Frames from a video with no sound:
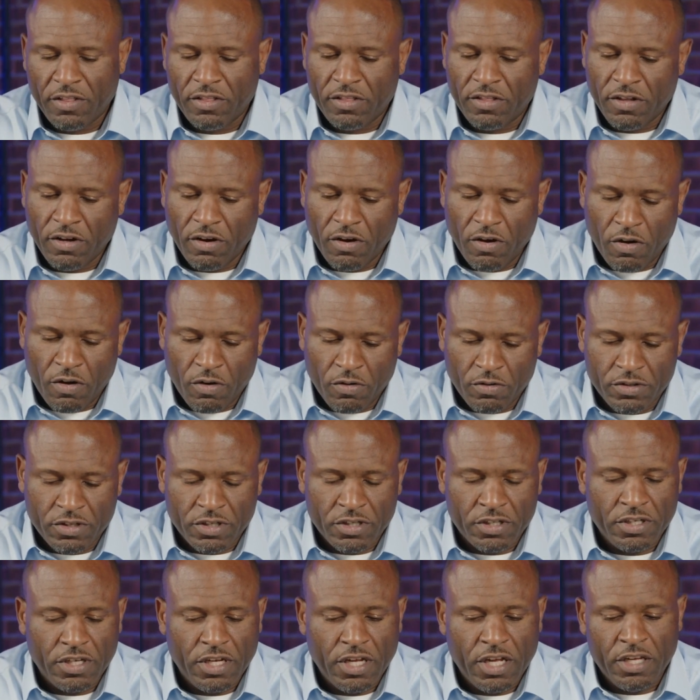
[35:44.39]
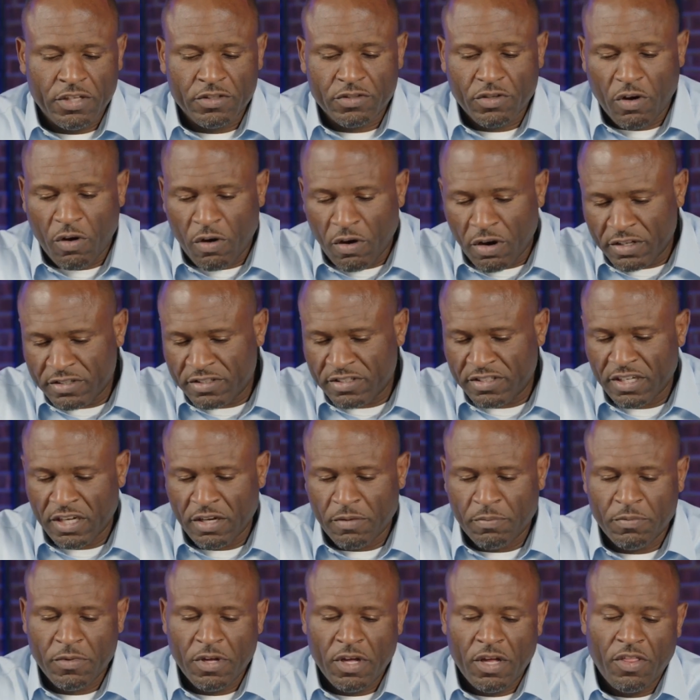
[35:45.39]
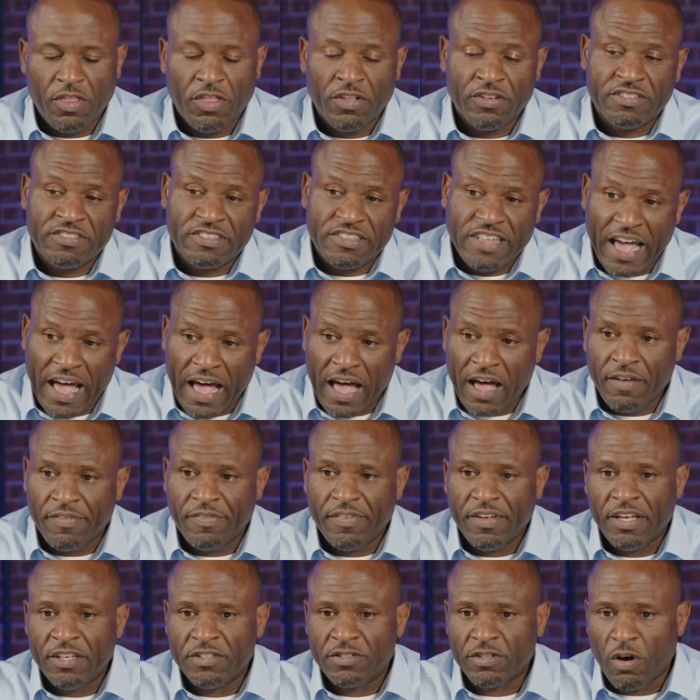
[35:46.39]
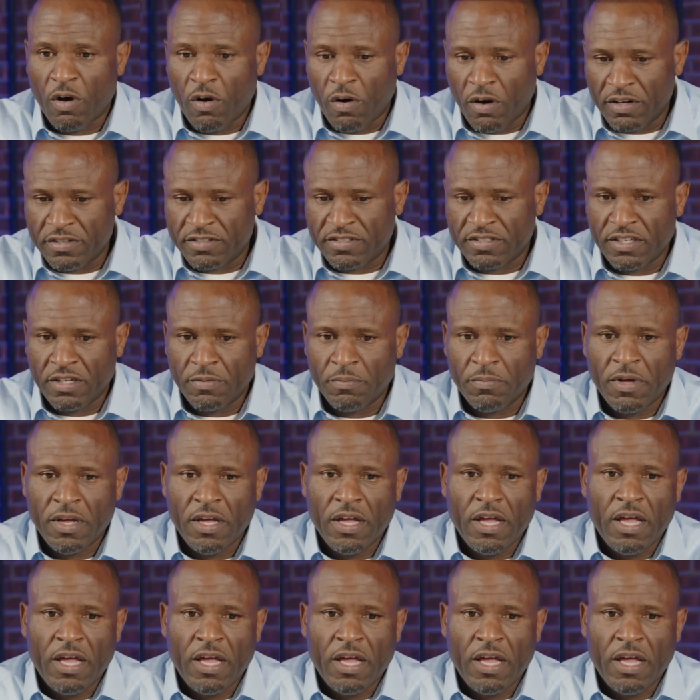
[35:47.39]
The owner is awesome. The staff is awesome.